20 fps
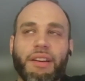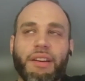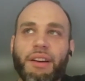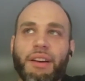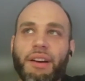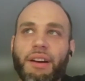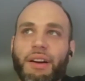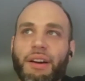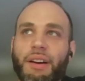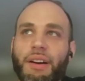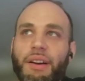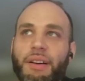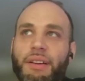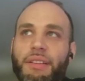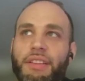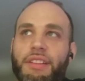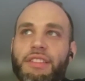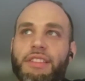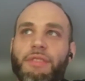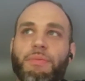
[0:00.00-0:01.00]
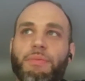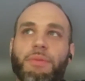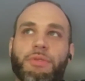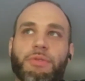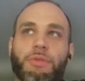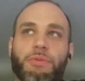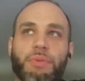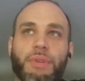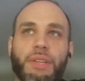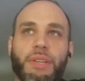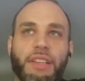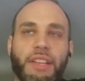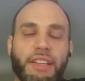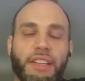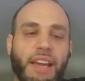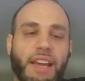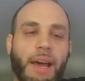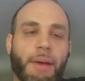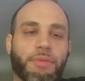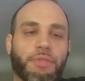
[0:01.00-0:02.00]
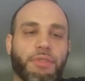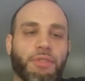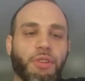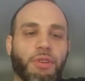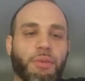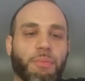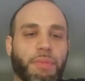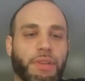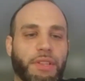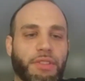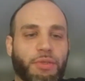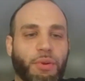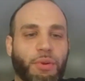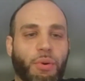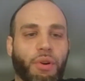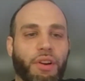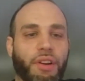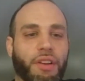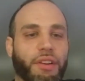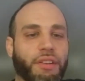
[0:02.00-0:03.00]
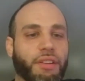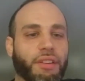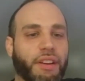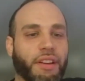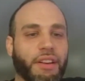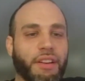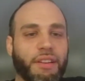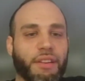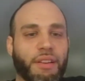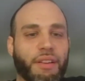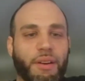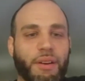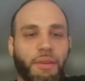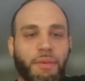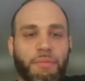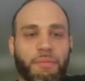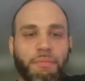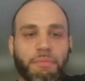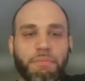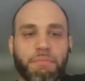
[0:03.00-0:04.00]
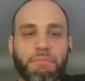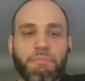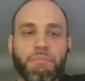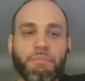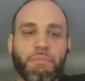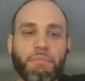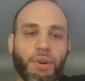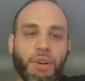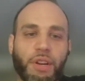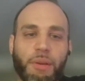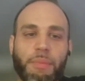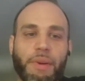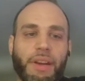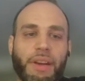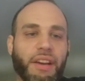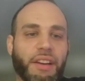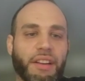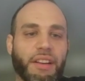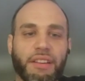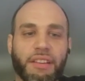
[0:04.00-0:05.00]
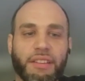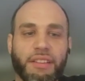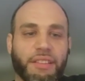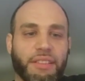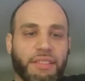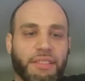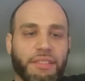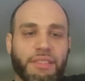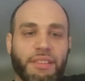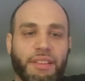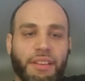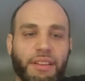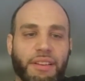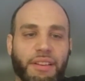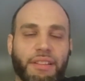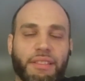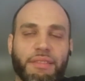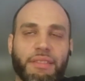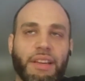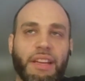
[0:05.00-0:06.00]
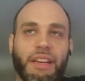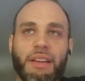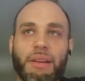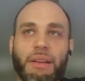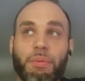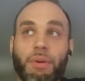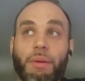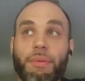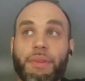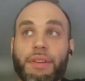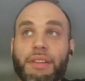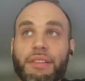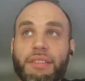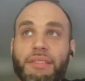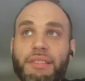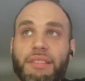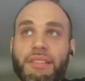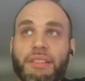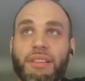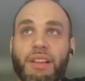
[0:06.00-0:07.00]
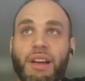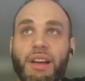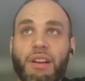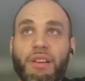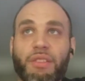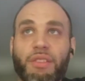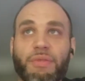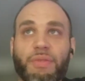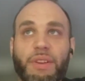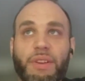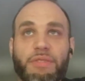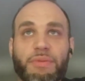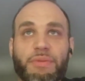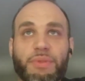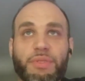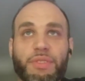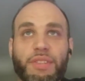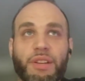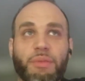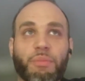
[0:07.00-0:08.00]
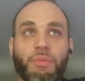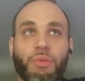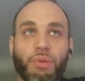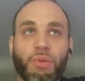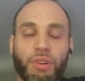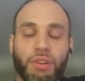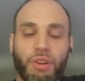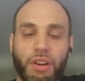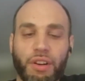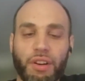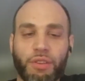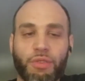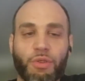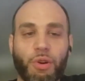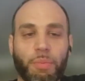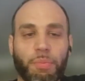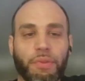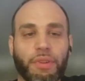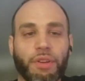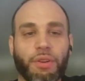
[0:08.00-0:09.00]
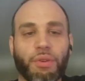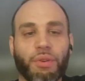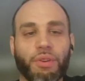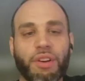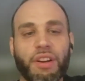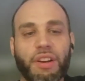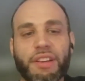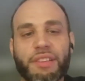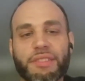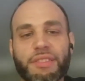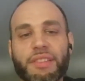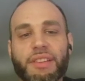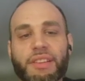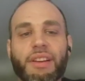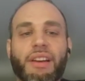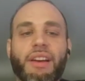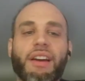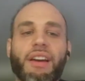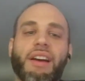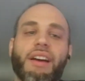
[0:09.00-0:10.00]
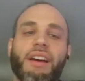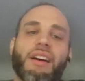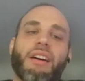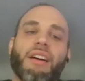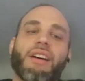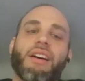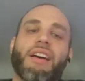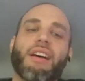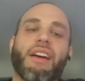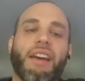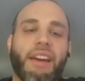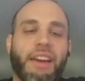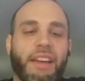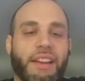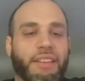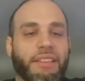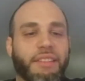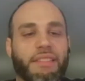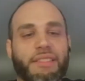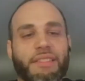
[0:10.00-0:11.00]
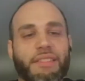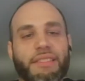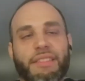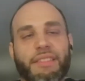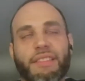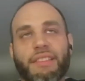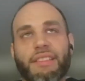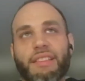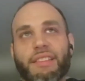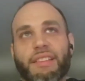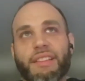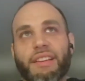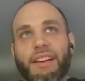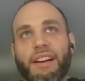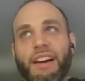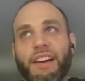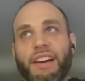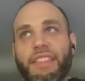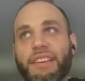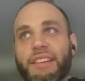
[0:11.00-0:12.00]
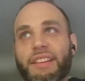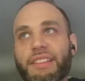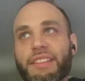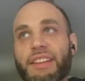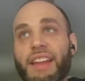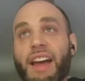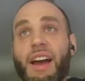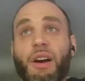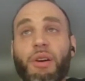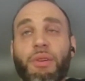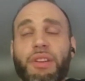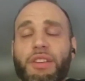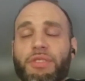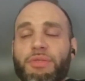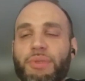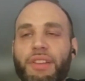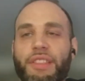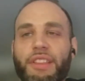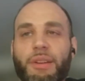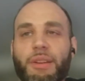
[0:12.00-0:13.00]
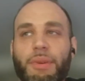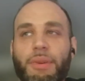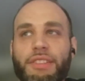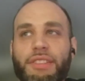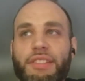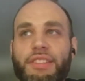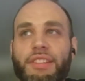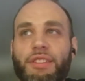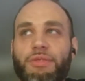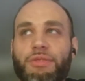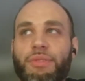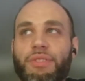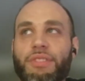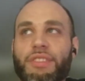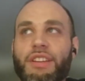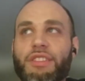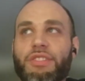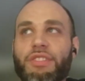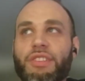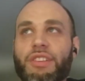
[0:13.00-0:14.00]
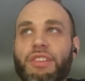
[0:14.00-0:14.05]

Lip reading: the difference between like Napster and BitTorrent and Burning Man and probably a lot of other festivals that are more kind of corporately organized. And I think nowadays when I think about decentralization,